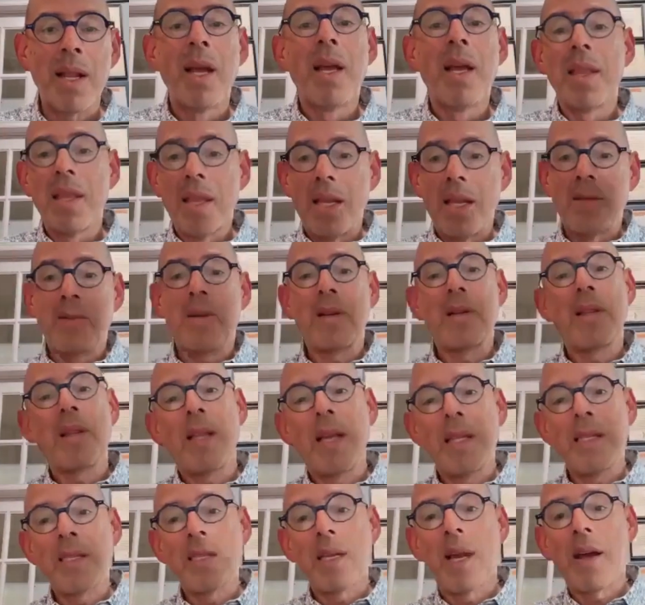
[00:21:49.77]
Then they turn the
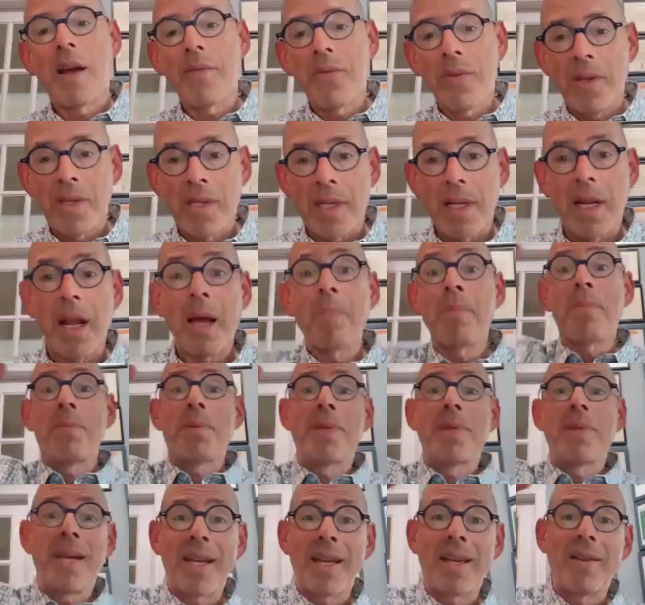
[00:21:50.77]
lights off. There's an
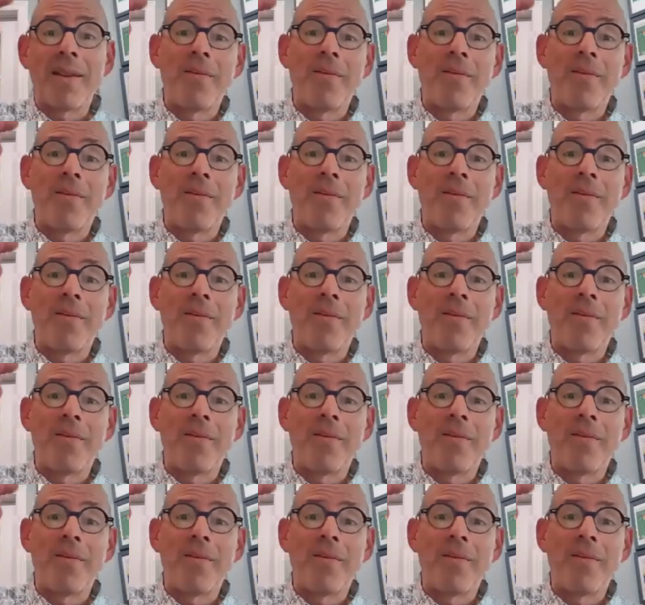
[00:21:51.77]
uptick